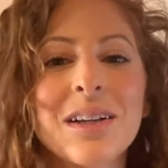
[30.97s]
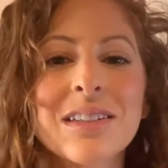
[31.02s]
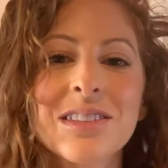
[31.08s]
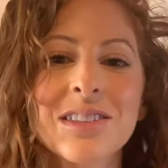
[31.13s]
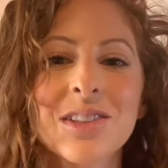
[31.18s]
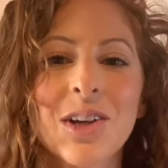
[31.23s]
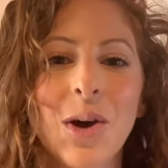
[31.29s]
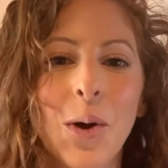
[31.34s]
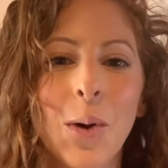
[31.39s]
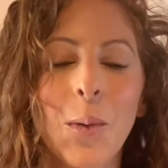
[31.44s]

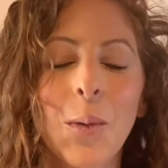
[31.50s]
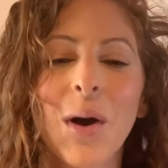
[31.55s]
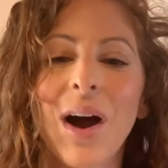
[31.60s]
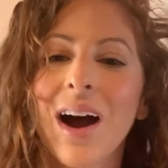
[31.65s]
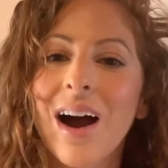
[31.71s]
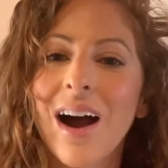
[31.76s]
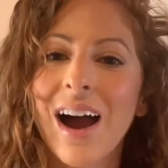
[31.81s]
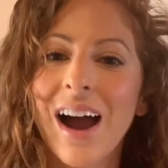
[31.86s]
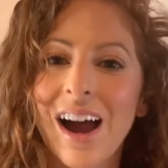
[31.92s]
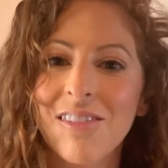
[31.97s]
So,
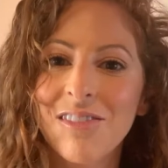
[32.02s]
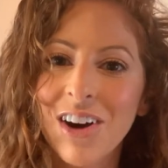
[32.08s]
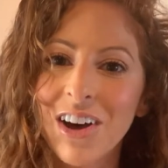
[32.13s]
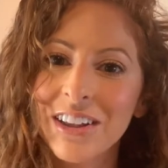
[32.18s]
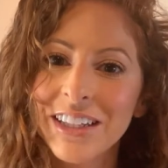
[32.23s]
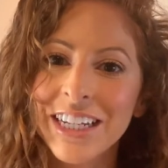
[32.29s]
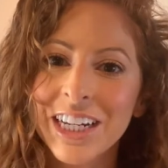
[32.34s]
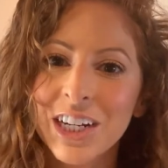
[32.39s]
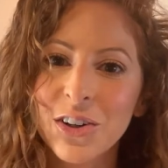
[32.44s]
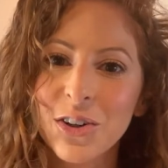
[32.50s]
have all
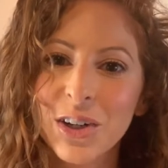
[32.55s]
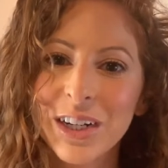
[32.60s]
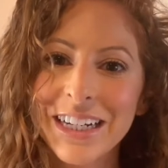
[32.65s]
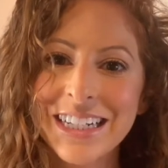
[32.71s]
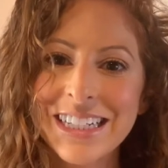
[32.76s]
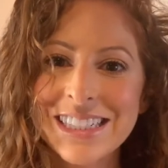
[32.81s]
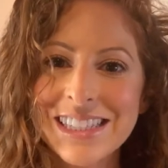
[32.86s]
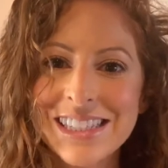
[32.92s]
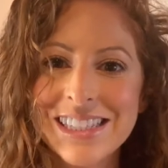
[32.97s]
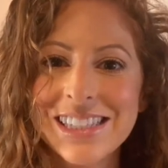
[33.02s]
the
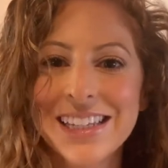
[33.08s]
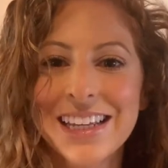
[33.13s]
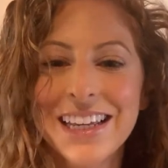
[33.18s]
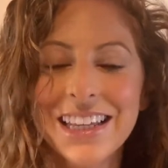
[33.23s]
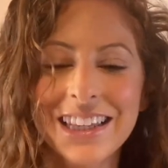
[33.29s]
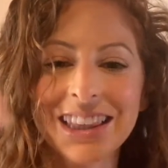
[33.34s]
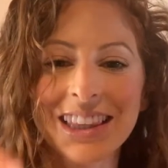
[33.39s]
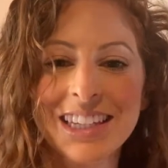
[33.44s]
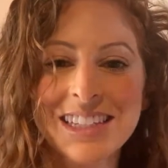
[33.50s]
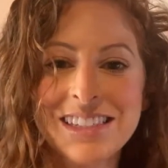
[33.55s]
ingredients
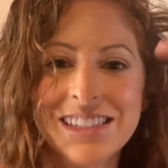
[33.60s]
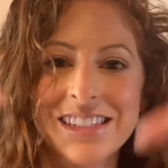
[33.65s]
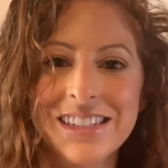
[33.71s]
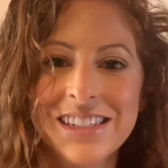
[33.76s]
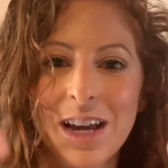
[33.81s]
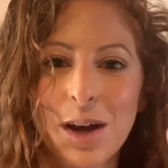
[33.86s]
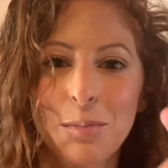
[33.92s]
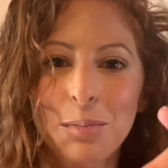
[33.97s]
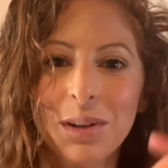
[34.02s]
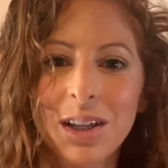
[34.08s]
listed
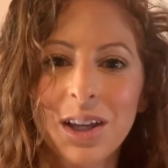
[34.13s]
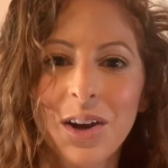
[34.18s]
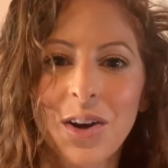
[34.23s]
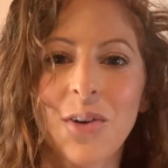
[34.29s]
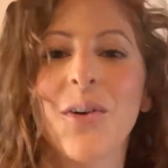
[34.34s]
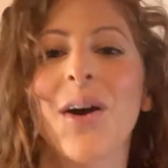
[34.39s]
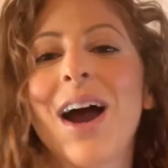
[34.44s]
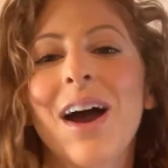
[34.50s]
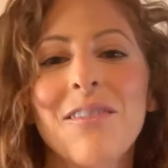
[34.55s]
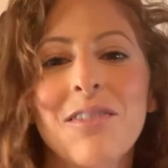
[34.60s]
down below,
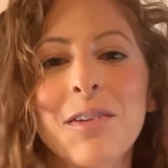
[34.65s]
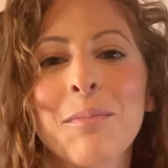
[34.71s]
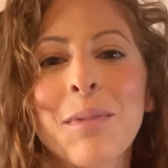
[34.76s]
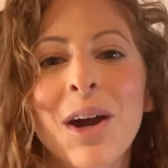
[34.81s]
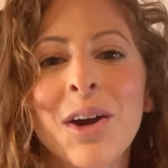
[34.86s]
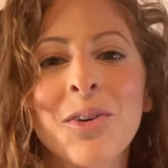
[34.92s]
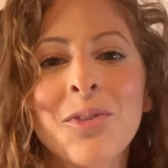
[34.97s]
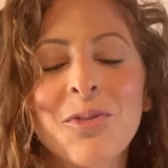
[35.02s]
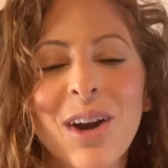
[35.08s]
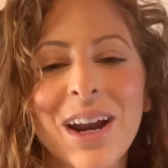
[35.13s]
have them
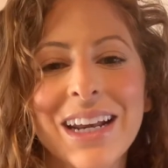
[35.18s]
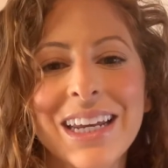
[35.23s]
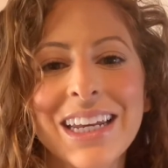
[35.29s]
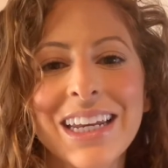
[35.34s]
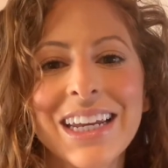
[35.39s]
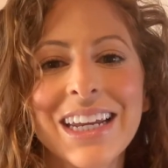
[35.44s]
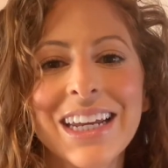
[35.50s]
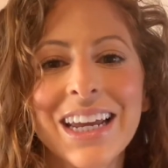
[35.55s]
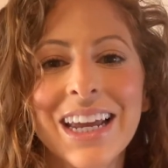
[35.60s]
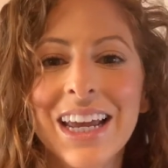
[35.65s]
out and
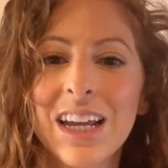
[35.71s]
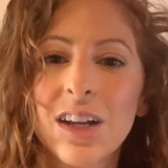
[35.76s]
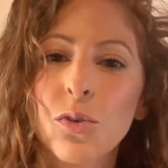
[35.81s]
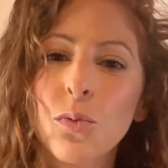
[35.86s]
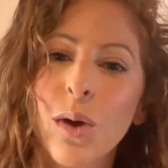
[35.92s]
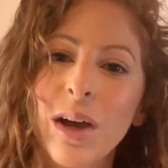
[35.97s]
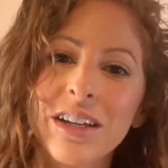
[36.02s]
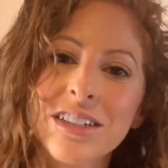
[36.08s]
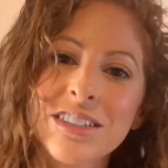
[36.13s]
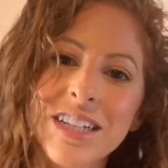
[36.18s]
ready, and
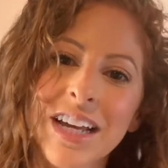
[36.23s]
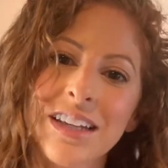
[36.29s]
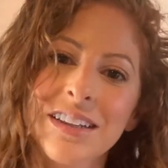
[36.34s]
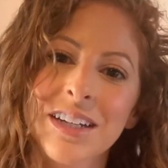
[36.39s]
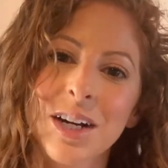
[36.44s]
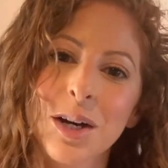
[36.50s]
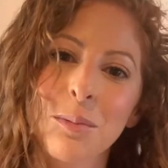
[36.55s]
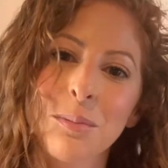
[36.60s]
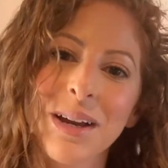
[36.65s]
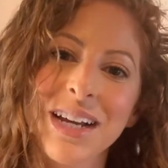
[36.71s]
while you're down
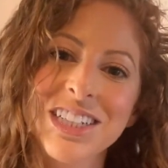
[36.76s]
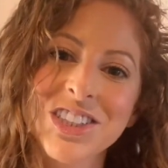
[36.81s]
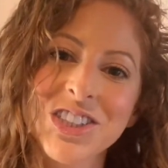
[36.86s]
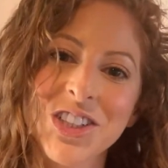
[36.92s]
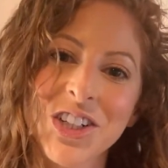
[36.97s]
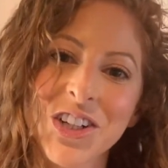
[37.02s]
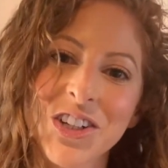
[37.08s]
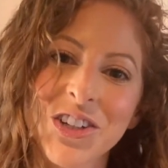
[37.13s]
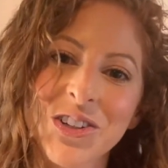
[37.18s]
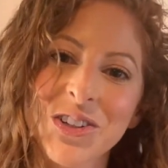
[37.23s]
there, make sure
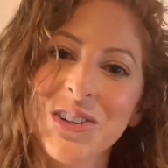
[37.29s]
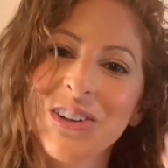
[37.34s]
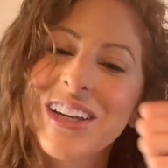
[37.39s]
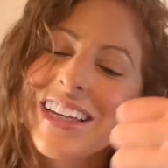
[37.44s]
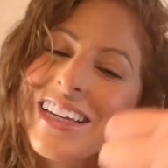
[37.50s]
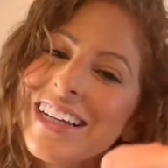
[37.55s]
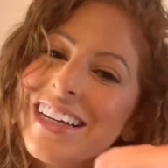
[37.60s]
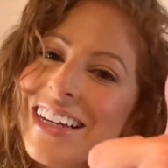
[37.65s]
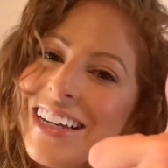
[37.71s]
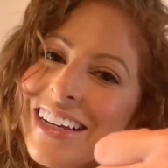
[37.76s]
you
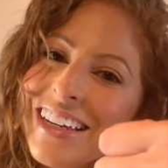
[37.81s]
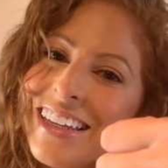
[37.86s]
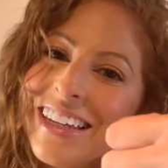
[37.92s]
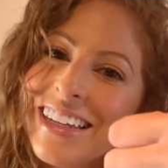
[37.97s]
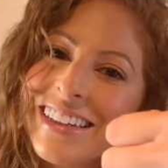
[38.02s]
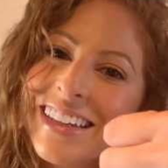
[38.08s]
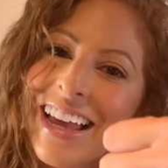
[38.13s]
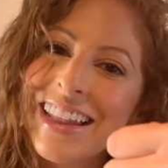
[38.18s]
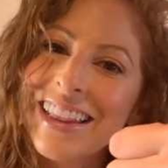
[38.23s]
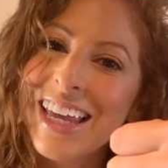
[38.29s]
click
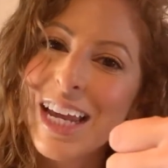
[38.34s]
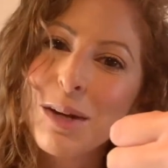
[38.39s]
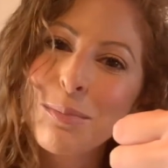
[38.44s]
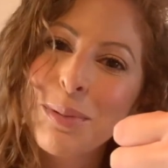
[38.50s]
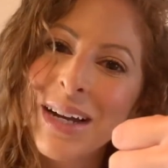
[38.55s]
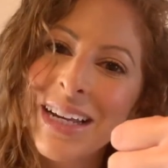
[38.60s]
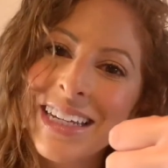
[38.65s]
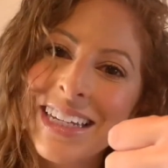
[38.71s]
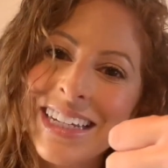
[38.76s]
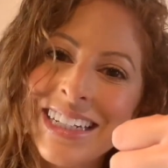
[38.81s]
that like
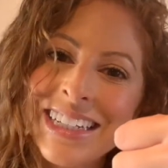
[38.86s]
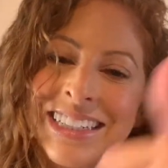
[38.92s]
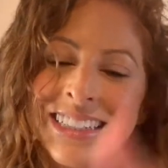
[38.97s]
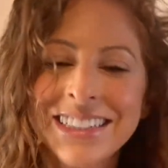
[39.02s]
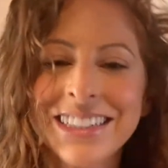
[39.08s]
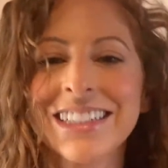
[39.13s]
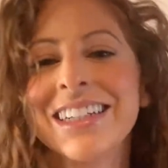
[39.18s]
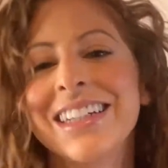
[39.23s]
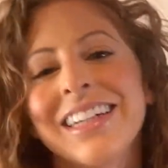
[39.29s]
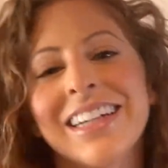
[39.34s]
button,
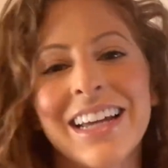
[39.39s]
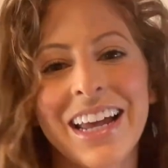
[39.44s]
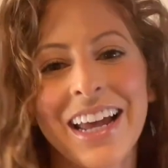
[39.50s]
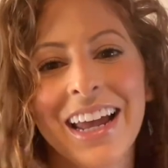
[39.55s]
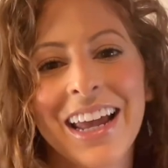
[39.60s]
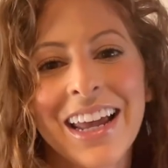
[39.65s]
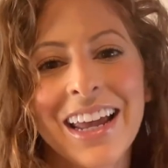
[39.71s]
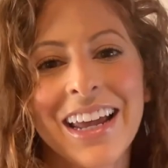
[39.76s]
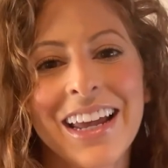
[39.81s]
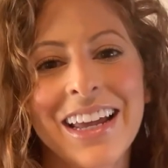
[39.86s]

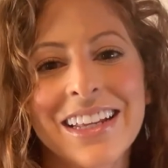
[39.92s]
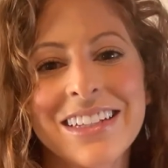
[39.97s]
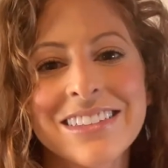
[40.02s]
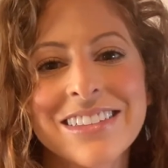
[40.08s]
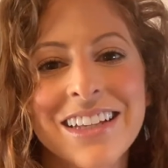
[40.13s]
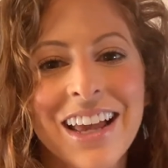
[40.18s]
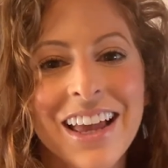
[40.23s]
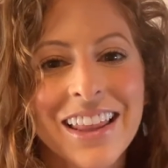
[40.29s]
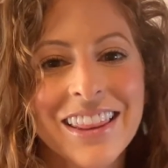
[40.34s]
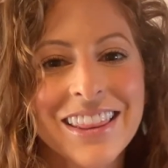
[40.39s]
and
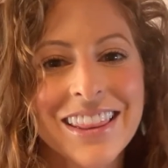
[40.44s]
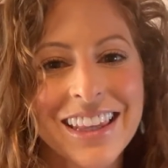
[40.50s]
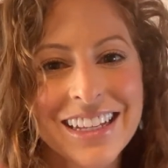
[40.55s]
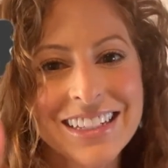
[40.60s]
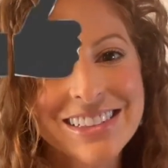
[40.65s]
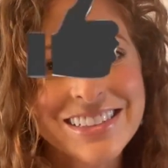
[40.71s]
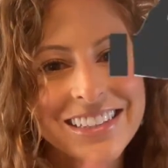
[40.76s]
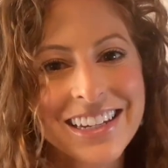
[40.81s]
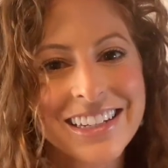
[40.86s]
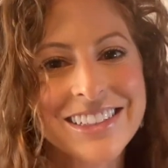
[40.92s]

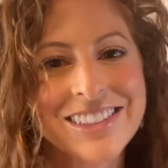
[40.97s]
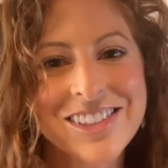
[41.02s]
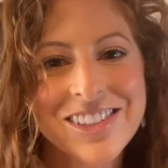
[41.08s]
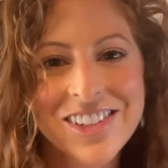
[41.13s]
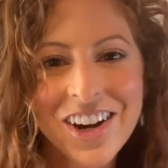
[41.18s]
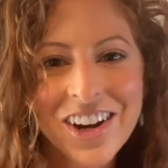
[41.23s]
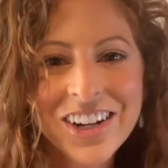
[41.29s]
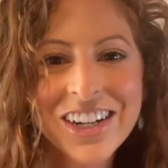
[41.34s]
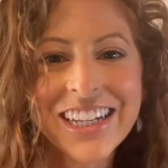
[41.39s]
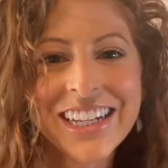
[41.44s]
let's get
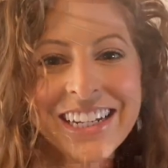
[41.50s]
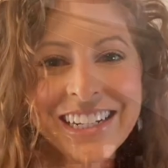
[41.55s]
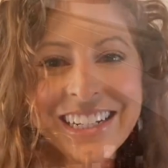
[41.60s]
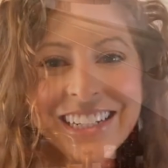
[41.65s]
started.